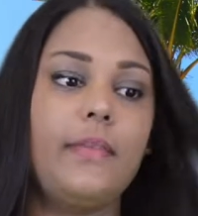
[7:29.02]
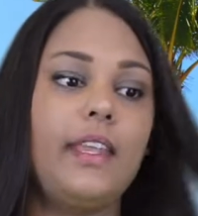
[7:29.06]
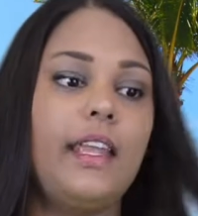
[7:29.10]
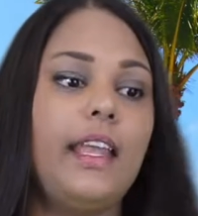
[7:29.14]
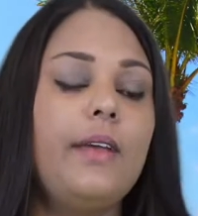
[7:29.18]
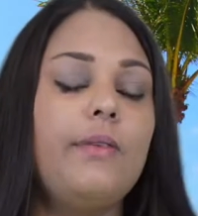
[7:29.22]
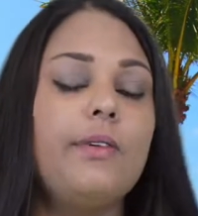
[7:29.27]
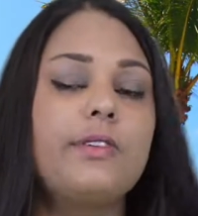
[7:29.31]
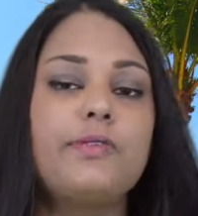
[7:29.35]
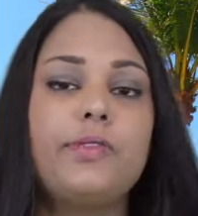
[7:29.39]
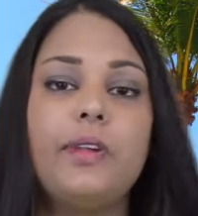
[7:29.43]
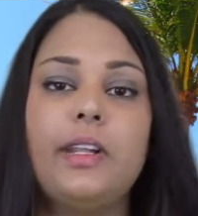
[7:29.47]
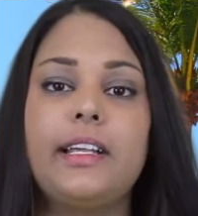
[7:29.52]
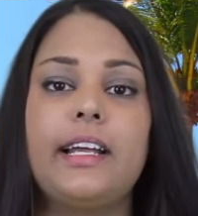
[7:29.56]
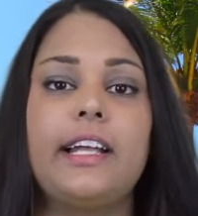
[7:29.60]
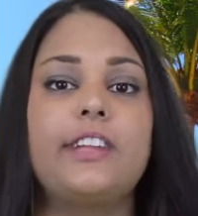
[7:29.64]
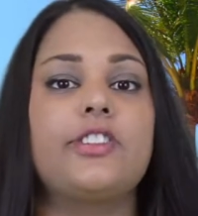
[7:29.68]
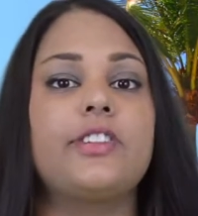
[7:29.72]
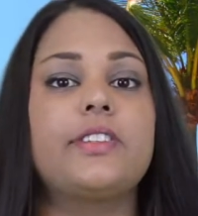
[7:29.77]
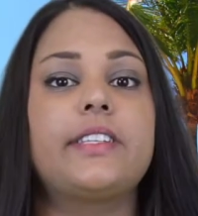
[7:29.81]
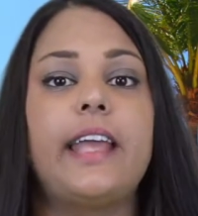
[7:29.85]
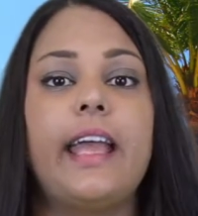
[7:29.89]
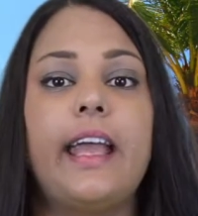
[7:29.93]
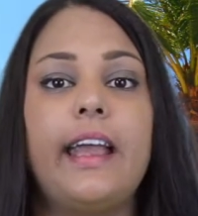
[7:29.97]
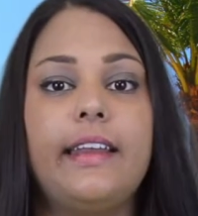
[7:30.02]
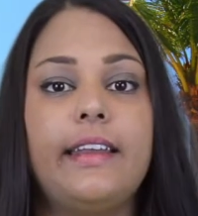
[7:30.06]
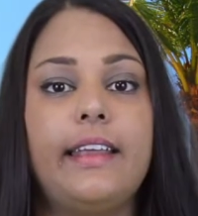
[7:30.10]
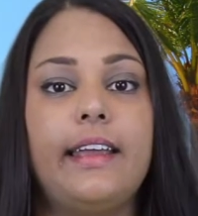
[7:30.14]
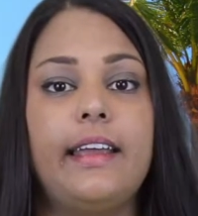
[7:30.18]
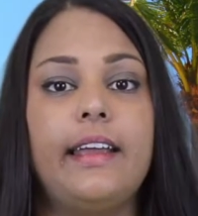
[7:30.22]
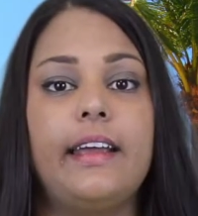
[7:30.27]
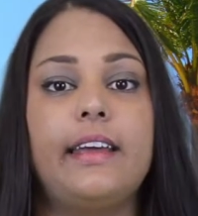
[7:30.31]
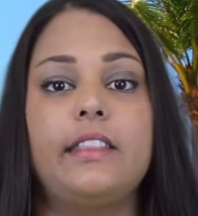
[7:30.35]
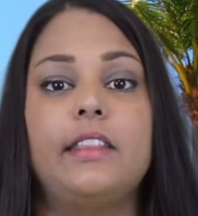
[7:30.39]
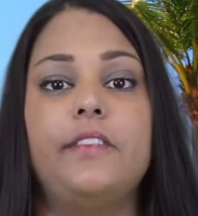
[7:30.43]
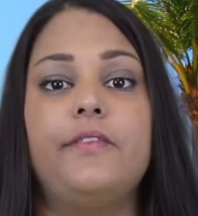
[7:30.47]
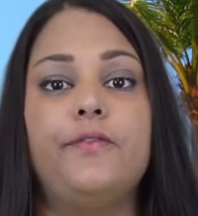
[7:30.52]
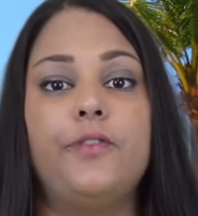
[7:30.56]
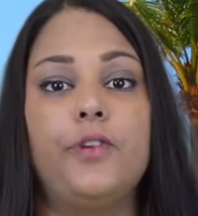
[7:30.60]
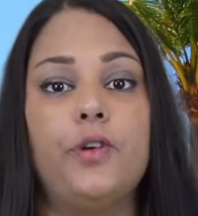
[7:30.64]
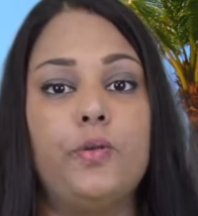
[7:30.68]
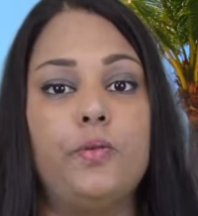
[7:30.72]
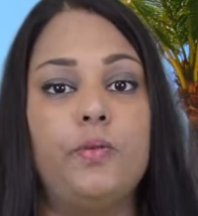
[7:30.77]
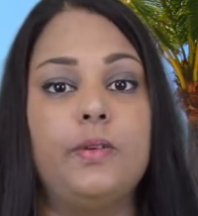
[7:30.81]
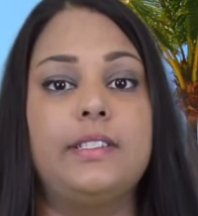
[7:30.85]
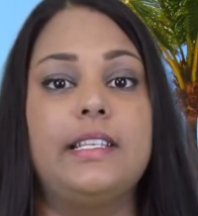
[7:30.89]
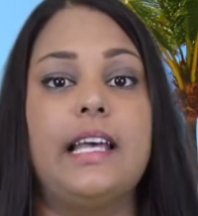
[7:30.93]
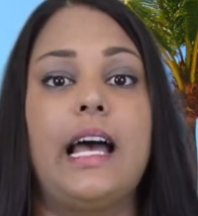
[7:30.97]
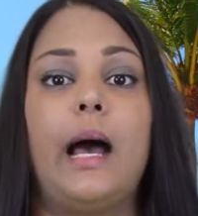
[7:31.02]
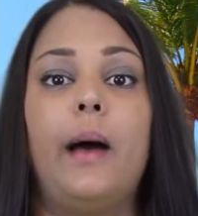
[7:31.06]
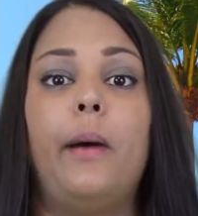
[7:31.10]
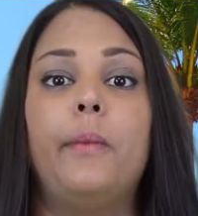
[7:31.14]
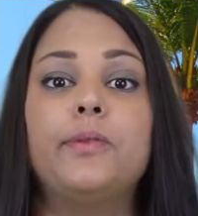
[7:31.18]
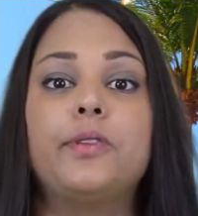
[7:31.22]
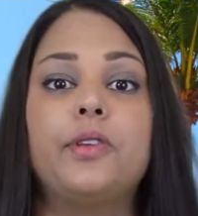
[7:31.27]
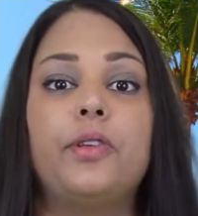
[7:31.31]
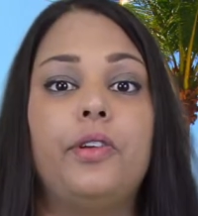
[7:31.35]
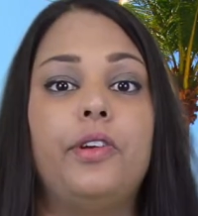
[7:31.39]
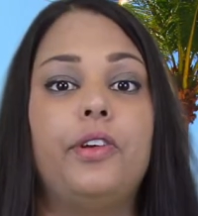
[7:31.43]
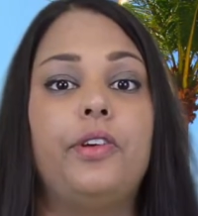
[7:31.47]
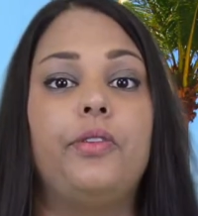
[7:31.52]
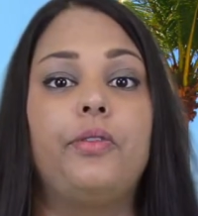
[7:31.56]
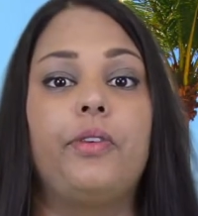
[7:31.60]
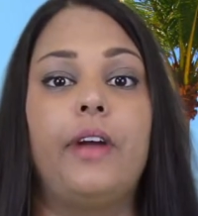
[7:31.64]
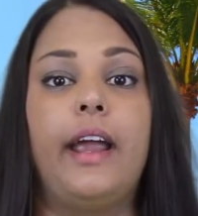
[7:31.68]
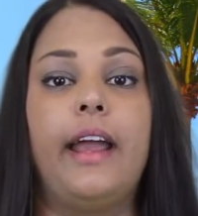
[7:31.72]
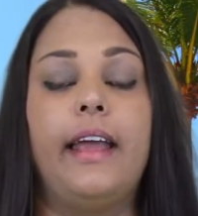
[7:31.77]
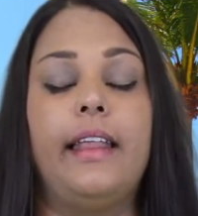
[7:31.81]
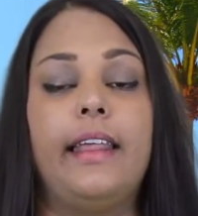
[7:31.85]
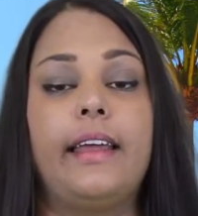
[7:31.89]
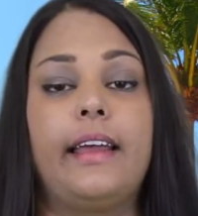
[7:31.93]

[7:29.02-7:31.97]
it was really entertaining, and the food was absolutely great.